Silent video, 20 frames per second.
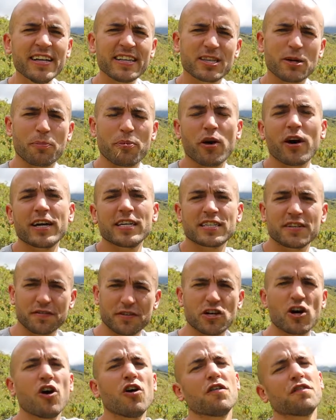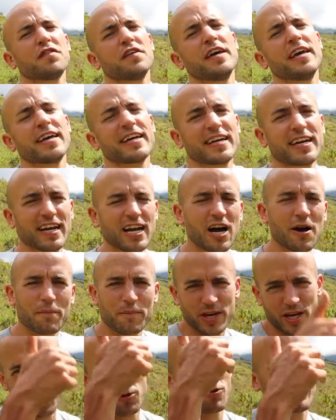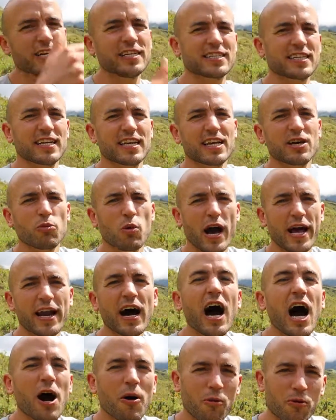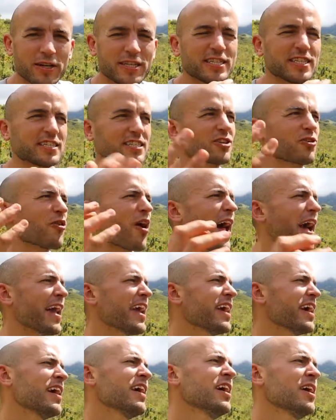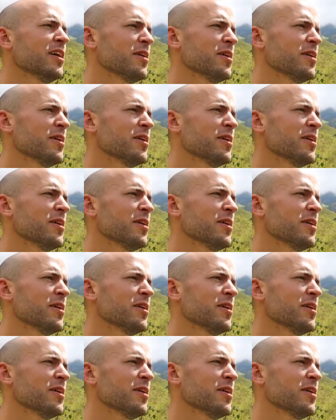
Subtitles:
The price of coffee in Colombia recently went up, which is great,